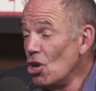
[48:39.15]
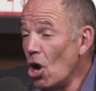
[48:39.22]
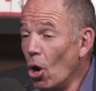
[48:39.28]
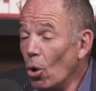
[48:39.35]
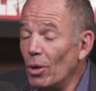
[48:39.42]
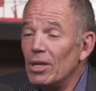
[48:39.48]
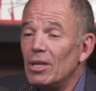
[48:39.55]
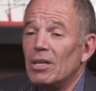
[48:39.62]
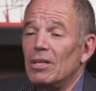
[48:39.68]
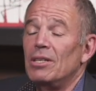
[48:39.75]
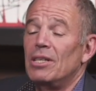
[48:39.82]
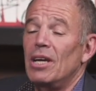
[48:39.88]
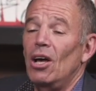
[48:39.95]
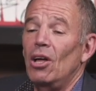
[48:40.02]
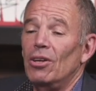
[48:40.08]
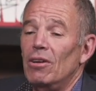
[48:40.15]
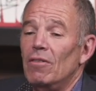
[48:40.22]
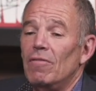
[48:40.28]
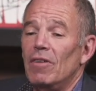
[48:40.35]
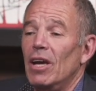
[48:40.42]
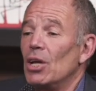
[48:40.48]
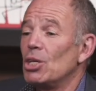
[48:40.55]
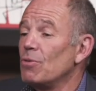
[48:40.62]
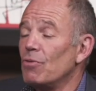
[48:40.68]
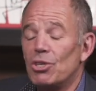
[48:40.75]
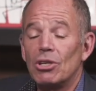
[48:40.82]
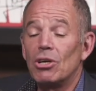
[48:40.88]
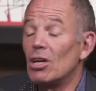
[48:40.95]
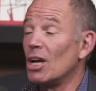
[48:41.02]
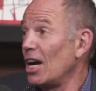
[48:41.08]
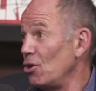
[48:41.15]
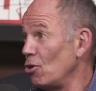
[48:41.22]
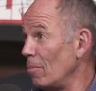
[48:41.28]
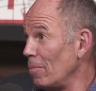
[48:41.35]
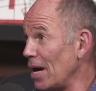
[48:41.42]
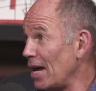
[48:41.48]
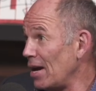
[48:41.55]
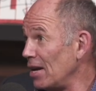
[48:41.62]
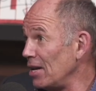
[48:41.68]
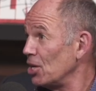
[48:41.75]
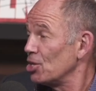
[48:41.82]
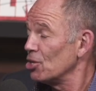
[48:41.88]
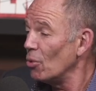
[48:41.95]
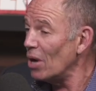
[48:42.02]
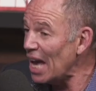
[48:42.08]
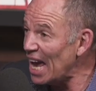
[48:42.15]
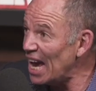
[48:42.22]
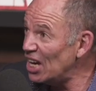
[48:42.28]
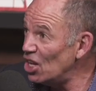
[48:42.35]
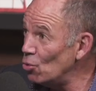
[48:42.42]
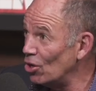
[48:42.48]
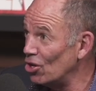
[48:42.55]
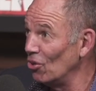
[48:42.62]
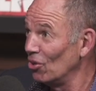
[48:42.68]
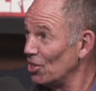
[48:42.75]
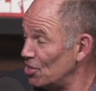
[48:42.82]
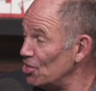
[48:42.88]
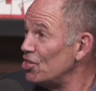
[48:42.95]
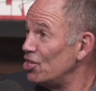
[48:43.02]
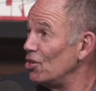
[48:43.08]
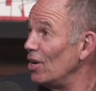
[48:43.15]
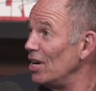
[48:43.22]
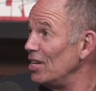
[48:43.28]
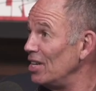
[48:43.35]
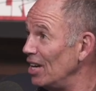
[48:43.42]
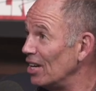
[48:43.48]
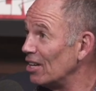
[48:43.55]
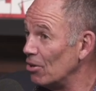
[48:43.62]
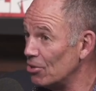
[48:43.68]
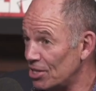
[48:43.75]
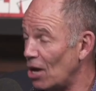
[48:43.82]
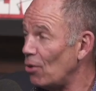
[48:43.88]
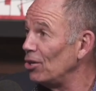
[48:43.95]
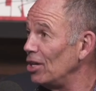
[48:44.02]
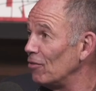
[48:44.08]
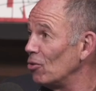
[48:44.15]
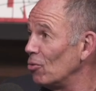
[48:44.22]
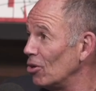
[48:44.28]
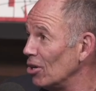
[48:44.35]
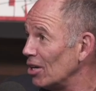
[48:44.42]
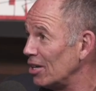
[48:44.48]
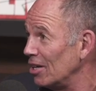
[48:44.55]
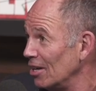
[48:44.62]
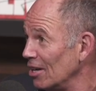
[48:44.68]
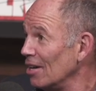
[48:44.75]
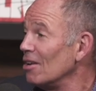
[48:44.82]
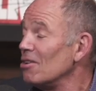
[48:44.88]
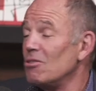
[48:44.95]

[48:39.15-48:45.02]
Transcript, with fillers: No one can tell in advance if it's a good idea or a bad idea. So anyone who listens to your idea and goes, that will never work, yep.